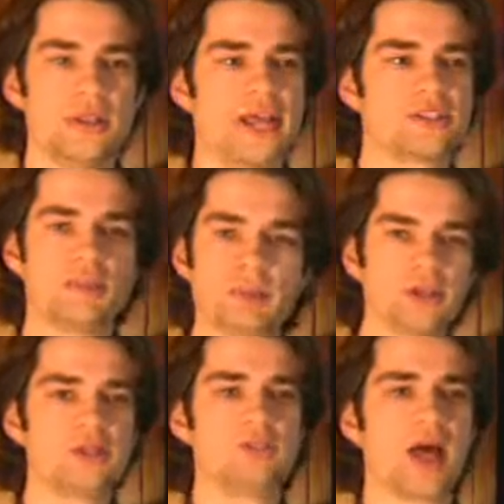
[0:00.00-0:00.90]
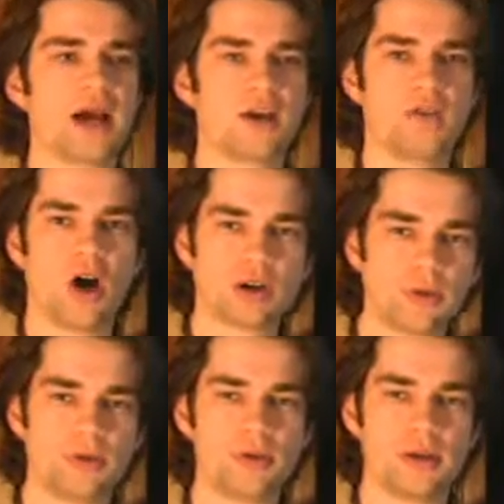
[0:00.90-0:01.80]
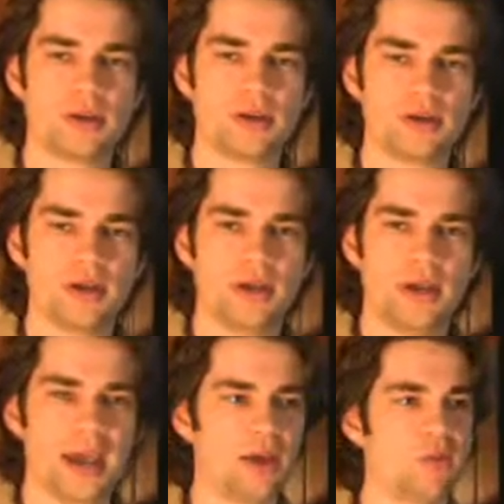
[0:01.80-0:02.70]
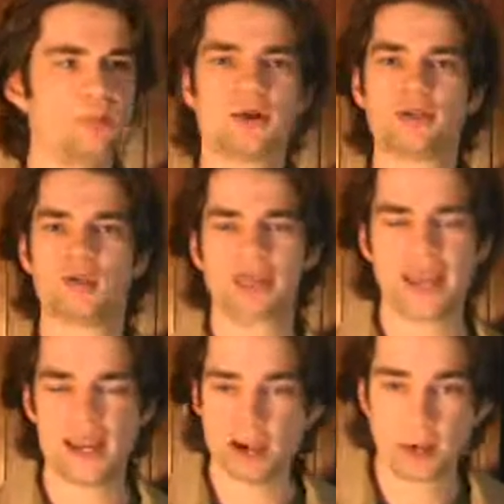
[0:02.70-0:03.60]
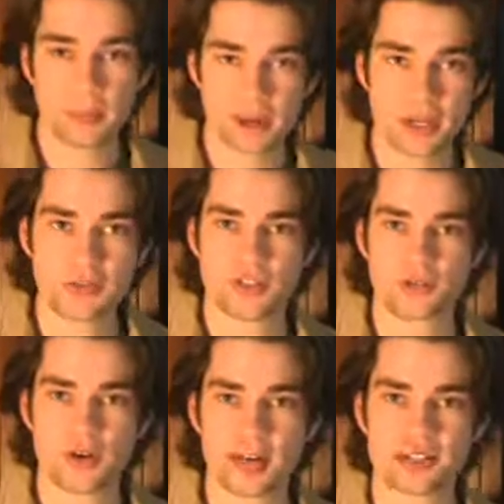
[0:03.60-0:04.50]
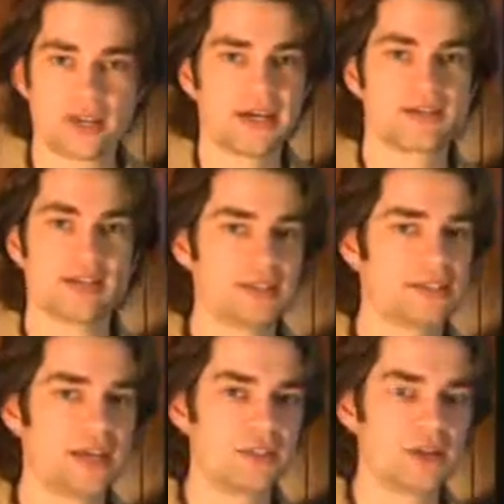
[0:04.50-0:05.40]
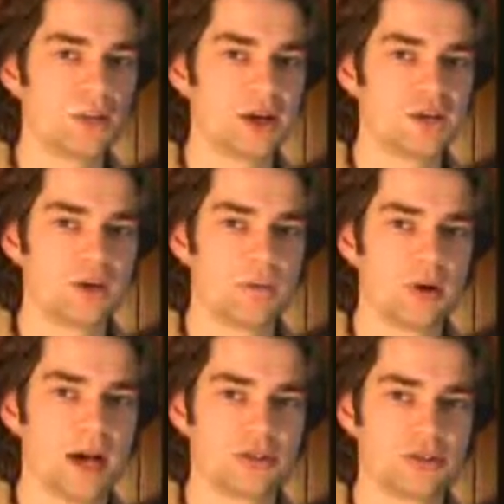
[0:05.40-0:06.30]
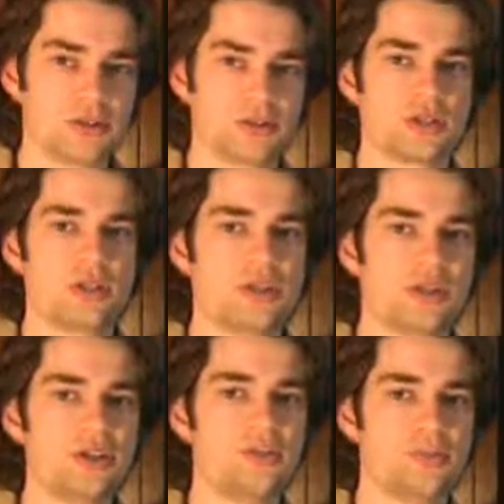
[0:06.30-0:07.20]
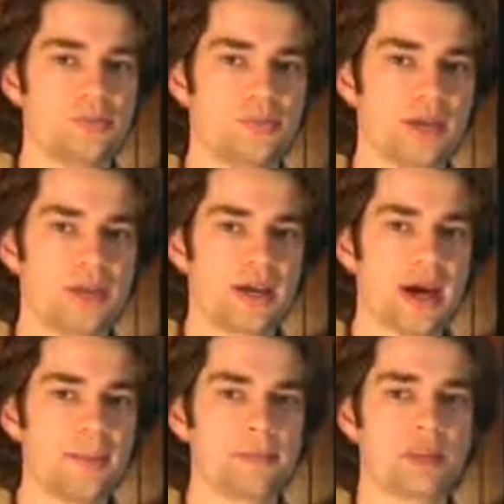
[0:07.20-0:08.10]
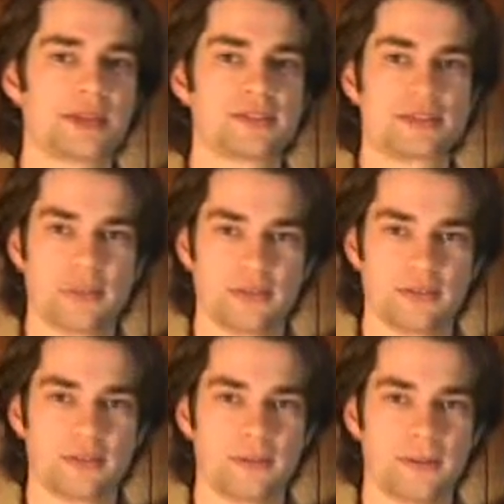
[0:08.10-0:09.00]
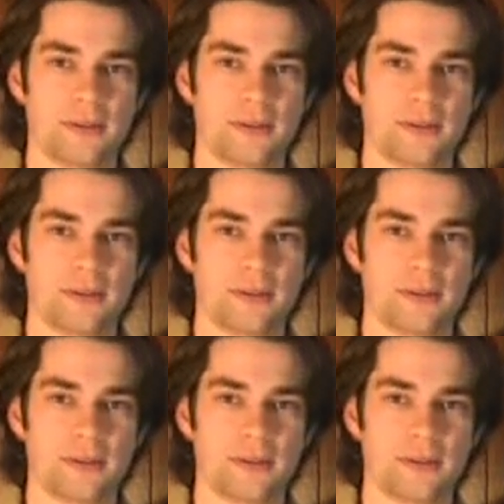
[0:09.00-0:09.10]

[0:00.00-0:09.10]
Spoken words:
That's the building block of all computing, and when put with 800 million of its friends, like in today's quad-core processors, can do some pretty complex things.